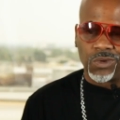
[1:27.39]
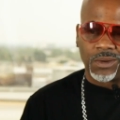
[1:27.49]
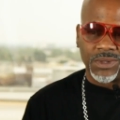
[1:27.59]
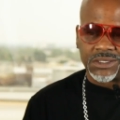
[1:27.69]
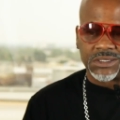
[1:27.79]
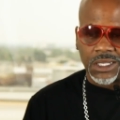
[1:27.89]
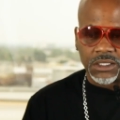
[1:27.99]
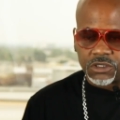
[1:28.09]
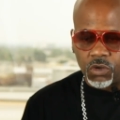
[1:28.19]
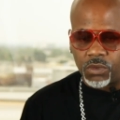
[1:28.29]
why I'm not
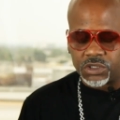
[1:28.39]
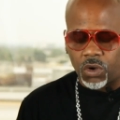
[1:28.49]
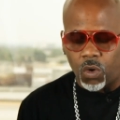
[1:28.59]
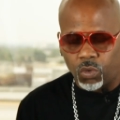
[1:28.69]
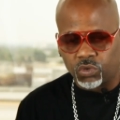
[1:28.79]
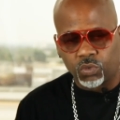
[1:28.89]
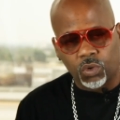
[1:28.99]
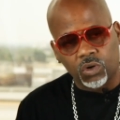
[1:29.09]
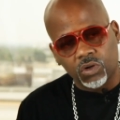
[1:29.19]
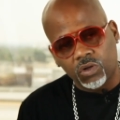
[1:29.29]
selling so much old
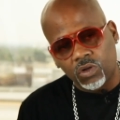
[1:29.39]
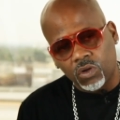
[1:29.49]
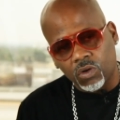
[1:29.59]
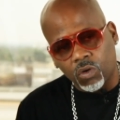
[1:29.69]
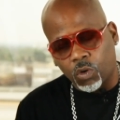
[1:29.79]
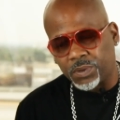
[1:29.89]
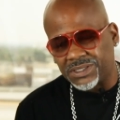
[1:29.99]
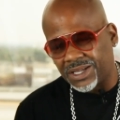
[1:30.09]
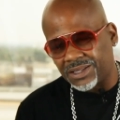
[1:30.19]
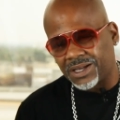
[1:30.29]
work. Yeah. Or
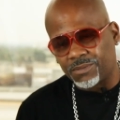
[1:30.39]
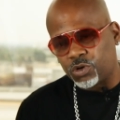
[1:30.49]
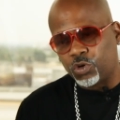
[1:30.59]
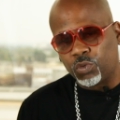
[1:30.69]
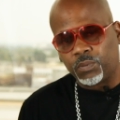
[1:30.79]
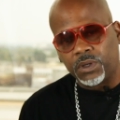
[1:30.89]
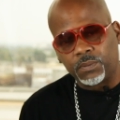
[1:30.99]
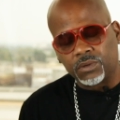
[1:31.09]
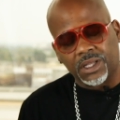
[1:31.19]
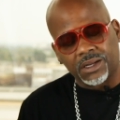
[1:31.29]
pretending I'm cool with
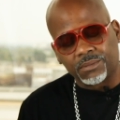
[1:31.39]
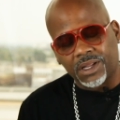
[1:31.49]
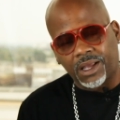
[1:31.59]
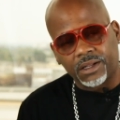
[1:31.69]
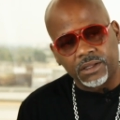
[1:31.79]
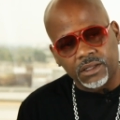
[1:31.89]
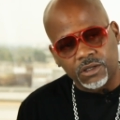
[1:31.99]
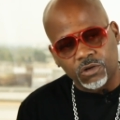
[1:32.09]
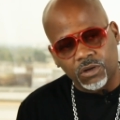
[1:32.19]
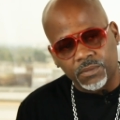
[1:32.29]
people that I'm not.
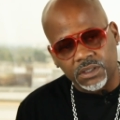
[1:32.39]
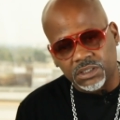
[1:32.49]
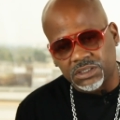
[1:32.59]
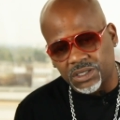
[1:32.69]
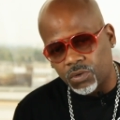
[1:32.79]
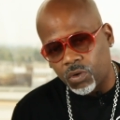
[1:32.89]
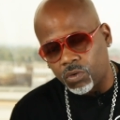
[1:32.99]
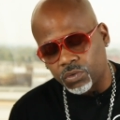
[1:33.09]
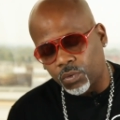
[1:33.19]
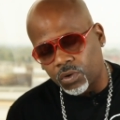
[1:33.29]
You know what I mean? To sell
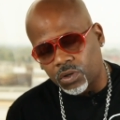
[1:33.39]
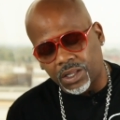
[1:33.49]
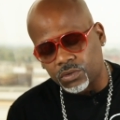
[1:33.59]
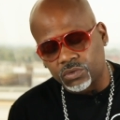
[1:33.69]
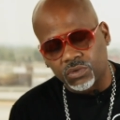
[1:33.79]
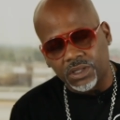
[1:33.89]
old work. I don't do